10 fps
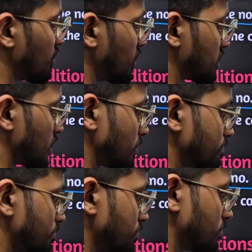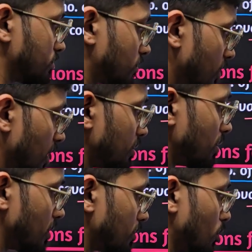First thing,
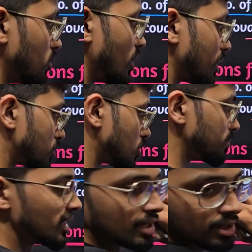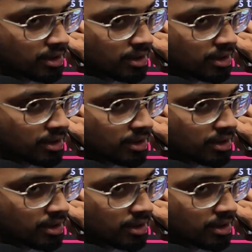remember, both the atoms should be